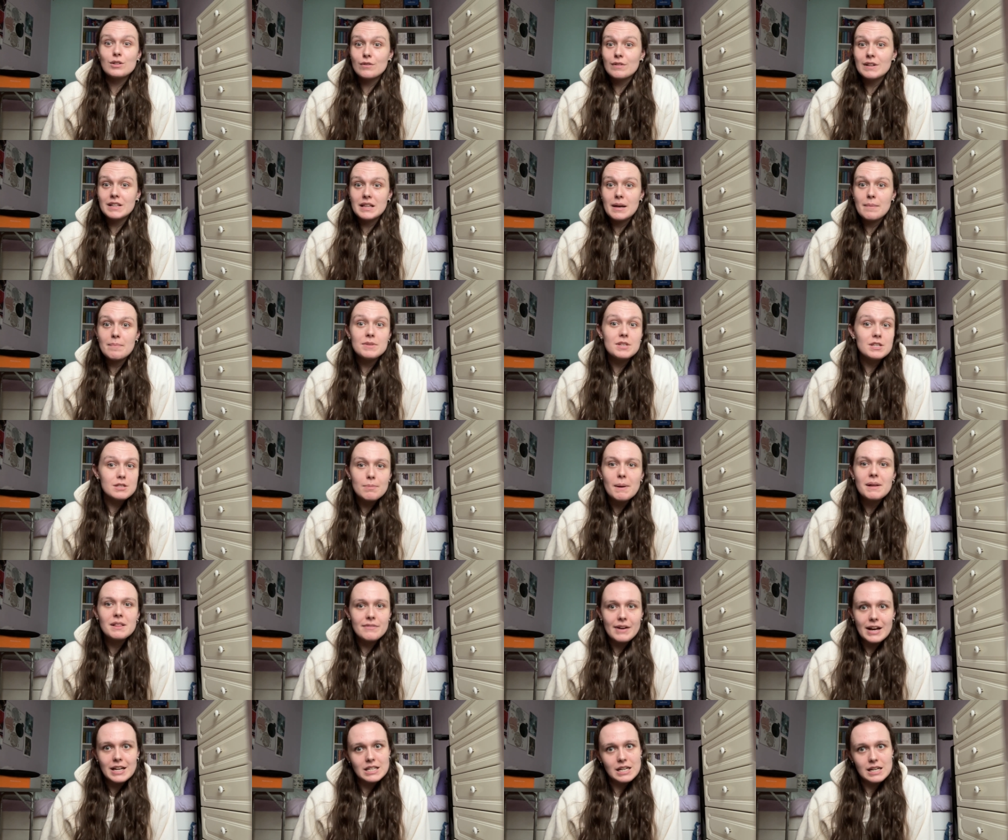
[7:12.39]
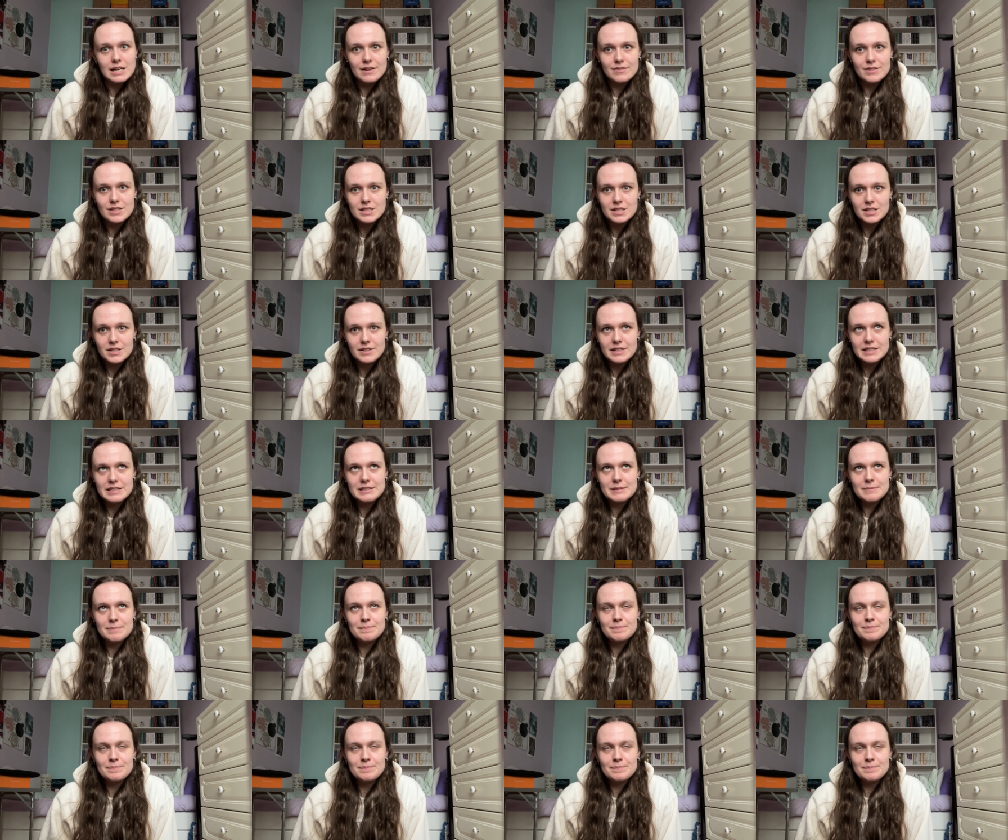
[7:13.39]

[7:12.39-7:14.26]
read them, despite the fact I love the series.